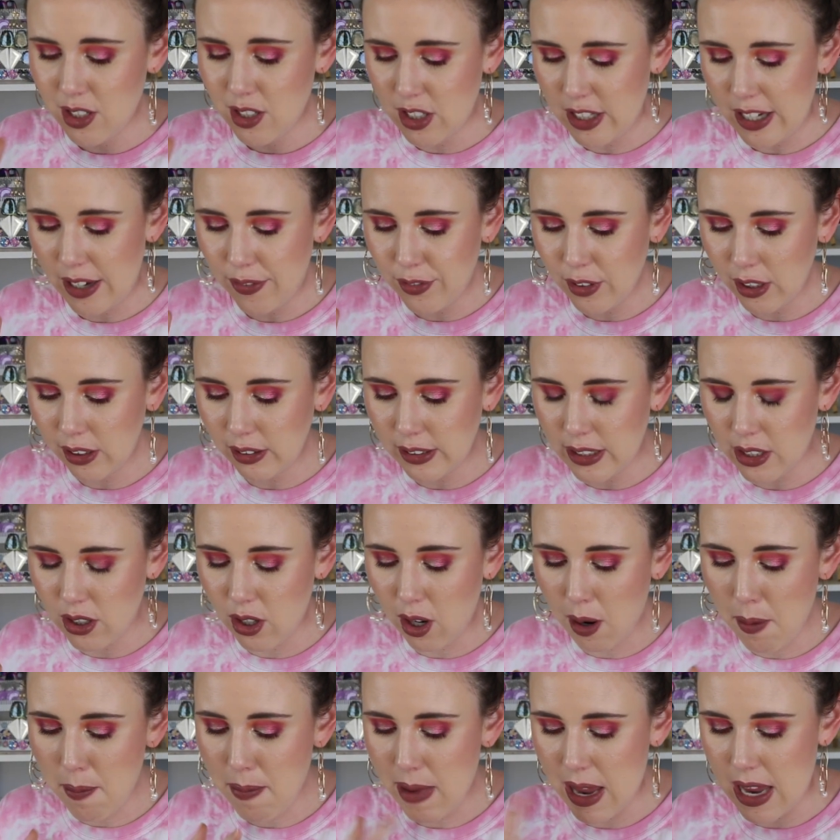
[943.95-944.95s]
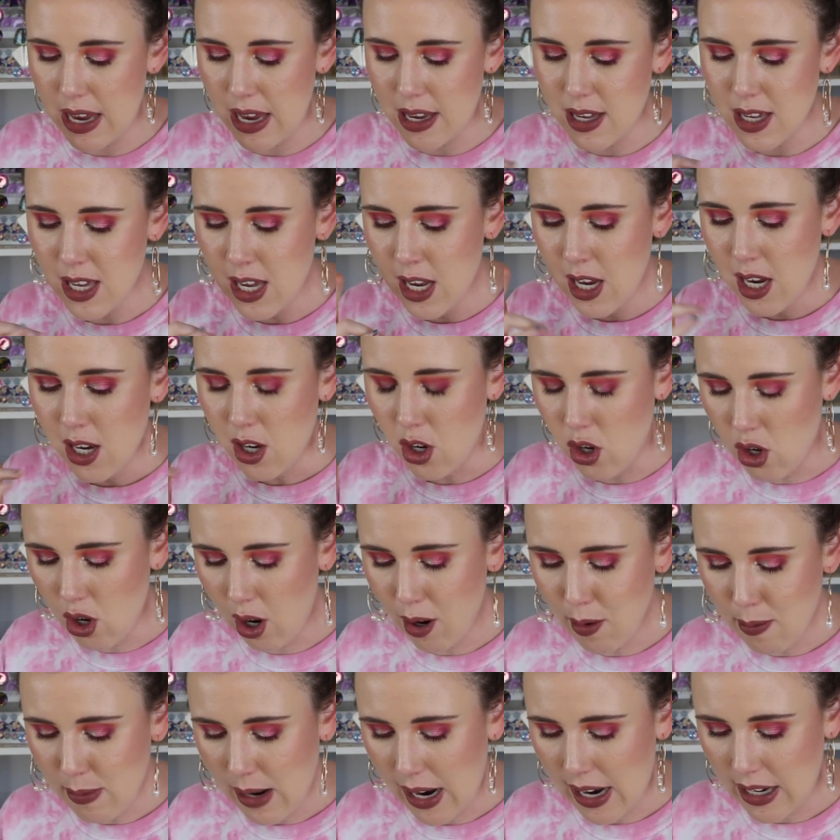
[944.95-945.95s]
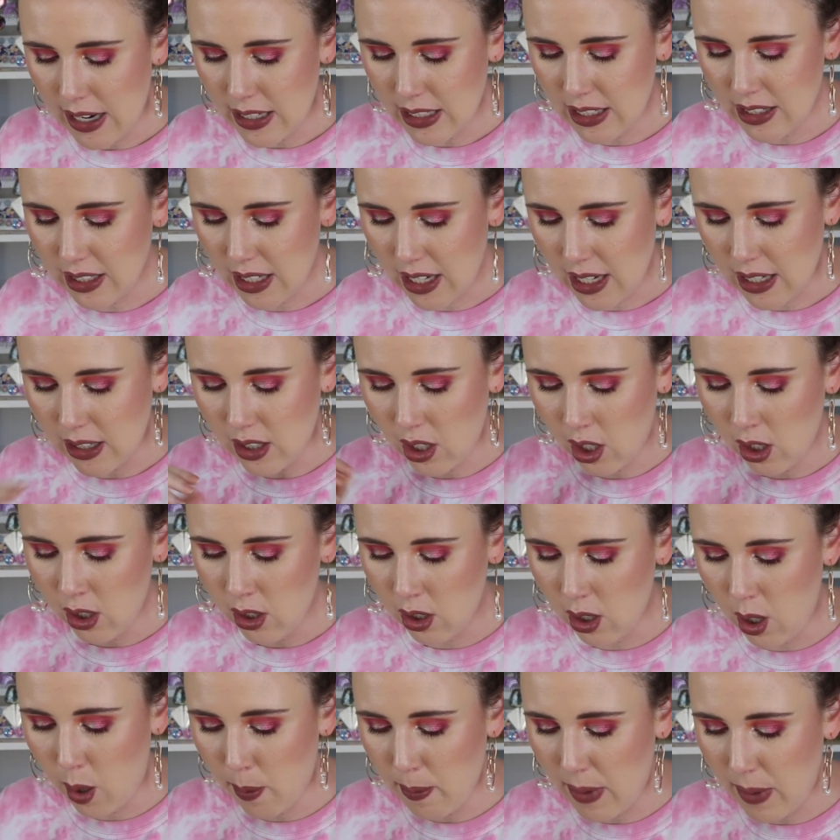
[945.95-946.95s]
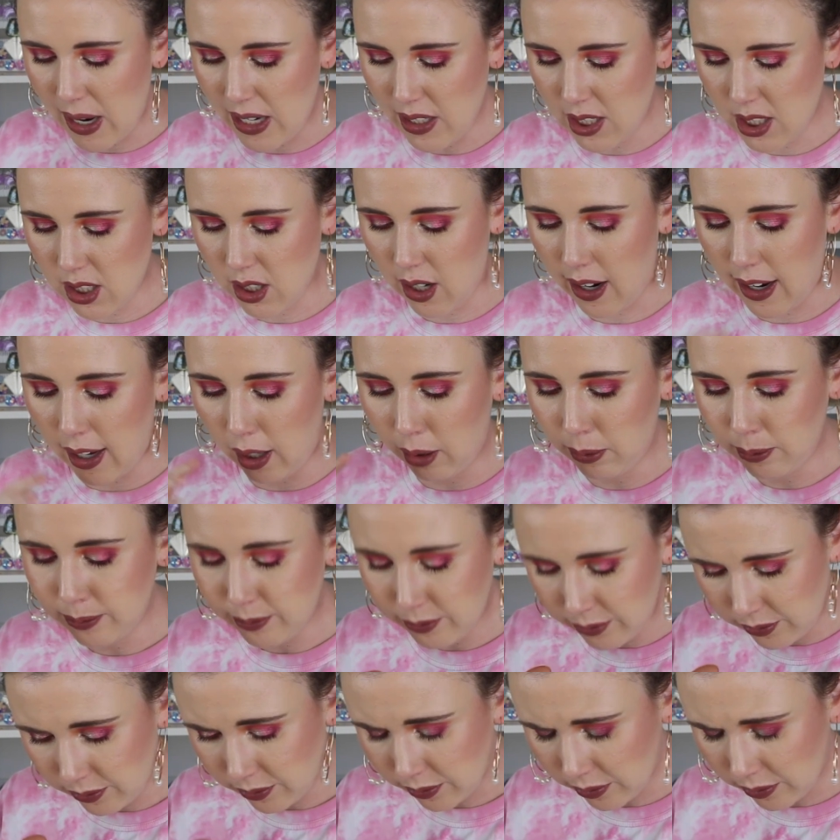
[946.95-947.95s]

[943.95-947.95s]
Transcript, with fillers: Definitely not me, not my scene, not my style.